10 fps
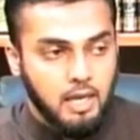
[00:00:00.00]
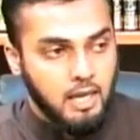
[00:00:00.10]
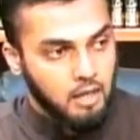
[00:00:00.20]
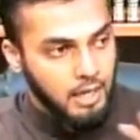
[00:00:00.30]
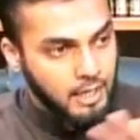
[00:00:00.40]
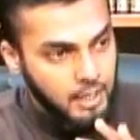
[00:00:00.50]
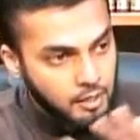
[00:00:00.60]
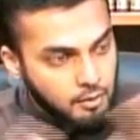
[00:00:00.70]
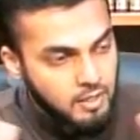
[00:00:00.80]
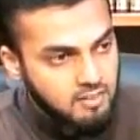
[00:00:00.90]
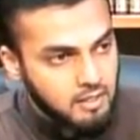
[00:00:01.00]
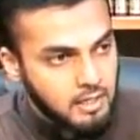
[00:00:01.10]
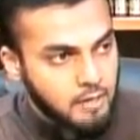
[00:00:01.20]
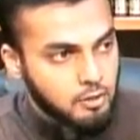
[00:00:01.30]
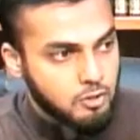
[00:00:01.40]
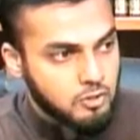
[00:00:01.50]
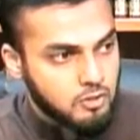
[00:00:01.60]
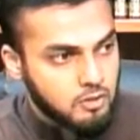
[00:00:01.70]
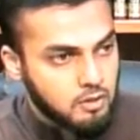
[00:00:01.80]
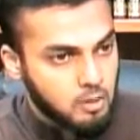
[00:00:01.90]
Hearing the letters,
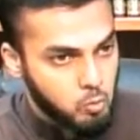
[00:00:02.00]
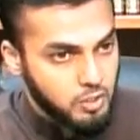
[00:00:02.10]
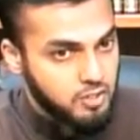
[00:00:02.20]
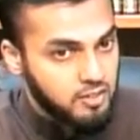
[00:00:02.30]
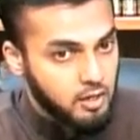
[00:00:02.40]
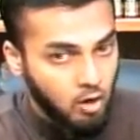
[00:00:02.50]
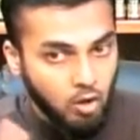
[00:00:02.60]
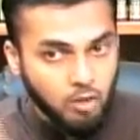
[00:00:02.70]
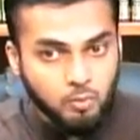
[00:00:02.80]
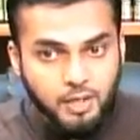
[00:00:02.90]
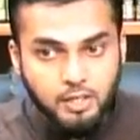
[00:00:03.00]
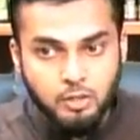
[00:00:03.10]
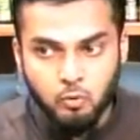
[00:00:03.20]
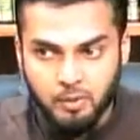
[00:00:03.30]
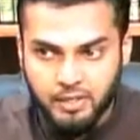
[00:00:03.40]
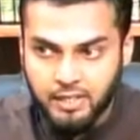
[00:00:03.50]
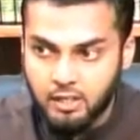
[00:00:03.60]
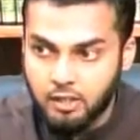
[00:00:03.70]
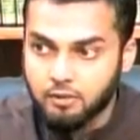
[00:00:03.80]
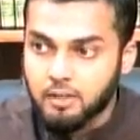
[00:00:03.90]
which they already knew, but
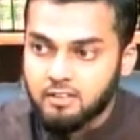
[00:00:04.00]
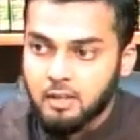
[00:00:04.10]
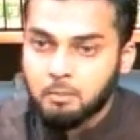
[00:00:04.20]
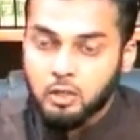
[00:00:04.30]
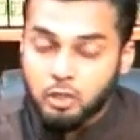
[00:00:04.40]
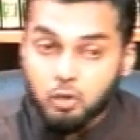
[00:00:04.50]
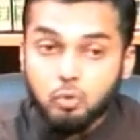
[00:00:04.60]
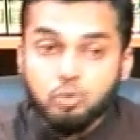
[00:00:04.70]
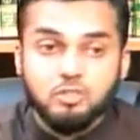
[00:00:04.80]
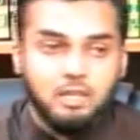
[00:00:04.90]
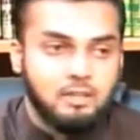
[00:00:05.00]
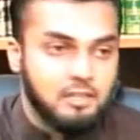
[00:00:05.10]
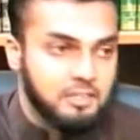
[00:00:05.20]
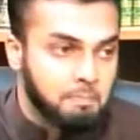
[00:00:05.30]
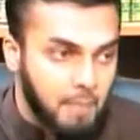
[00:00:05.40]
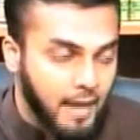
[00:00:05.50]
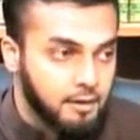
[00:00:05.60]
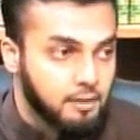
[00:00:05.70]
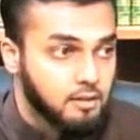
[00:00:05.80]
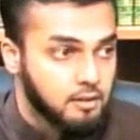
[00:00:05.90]
hearing them used in this manner,
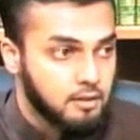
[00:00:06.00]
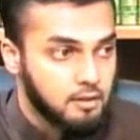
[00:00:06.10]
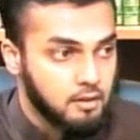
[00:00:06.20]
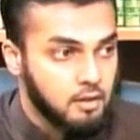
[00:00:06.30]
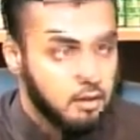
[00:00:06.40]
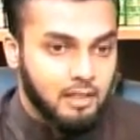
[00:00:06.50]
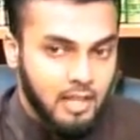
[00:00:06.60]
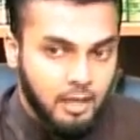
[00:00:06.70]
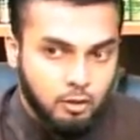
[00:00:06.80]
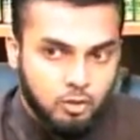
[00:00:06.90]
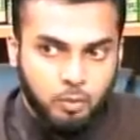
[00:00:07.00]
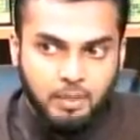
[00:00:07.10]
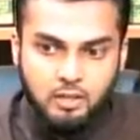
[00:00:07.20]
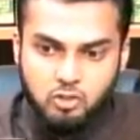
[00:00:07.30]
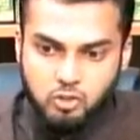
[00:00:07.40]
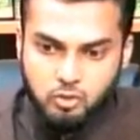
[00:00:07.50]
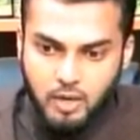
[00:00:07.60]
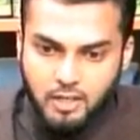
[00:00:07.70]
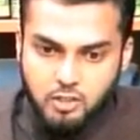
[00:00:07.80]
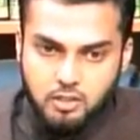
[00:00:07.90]
letters were being
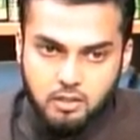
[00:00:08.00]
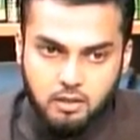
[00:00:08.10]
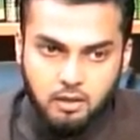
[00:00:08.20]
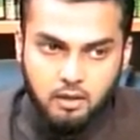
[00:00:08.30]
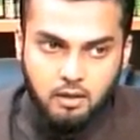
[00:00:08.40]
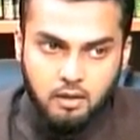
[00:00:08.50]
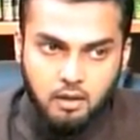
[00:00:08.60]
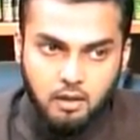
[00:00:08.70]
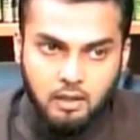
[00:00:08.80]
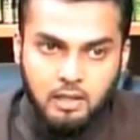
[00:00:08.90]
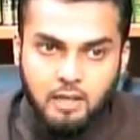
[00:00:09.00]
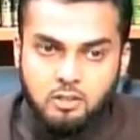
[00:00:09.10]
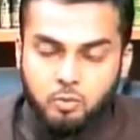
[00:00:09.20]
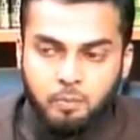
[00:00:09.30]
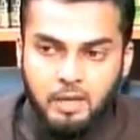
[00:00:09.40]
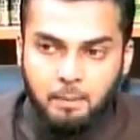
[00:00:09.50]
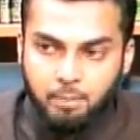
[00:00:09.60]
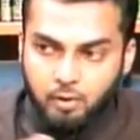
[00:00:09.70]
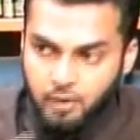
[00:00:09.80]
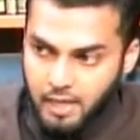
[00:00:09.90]
stretched, letters were being
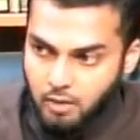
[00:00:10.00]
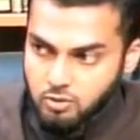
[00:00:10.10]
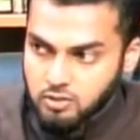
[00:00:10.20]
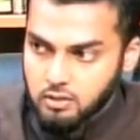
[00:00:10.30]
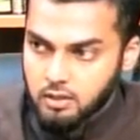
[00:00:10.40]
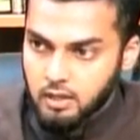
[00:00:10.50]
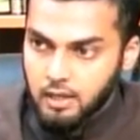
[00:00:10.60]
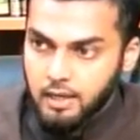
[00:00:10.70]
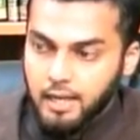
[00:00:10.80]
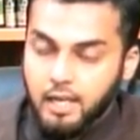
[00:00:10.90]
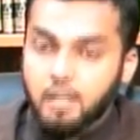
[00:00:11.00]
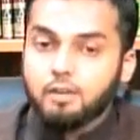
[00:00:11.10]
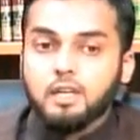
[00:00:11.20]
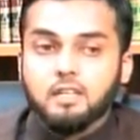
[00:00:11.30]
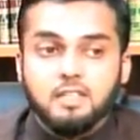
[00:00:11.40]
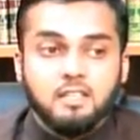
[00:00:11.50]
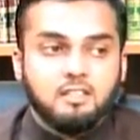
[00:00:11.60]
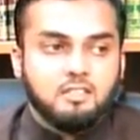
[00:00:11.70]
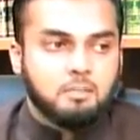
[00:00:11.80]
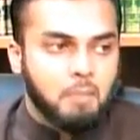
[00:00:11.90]
pronounced, hearing it in this
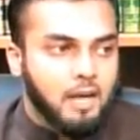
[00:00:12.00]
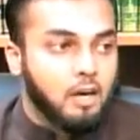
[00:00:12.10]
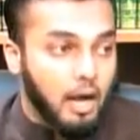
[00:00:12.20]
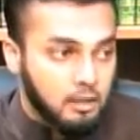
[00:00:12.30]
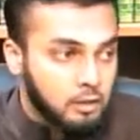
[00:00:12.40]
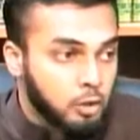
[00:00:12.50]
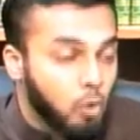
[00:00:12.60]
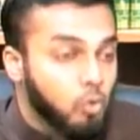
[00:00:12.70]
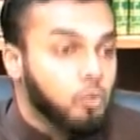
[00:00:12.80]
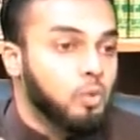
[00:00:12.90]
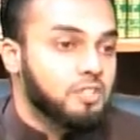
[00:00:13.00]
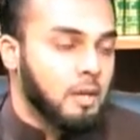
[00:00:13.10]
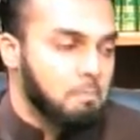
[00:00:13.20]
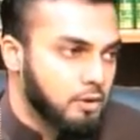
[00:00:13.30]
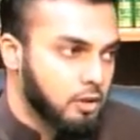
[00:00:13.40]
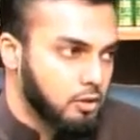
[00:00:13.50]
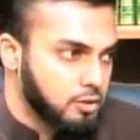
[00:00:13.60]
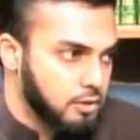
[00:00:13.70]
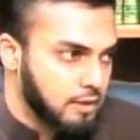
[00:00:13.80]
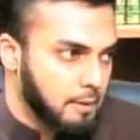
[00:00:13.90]
manner alone was a miracle to
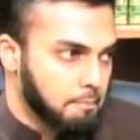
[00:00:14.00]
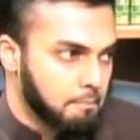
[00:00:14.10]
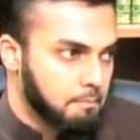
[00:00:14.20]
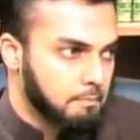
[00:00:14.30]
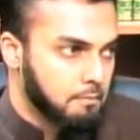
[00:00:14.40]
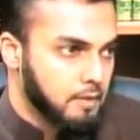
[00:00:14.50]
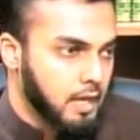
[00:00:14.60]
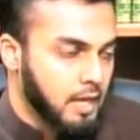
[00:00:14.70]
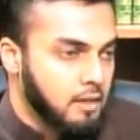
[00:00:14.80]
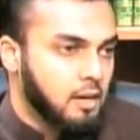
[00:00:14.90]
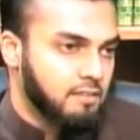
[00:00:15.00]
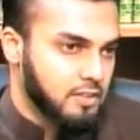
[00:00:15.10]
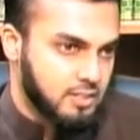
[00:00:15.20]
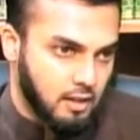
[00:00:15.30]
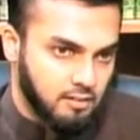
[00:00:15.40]
them in and of itself.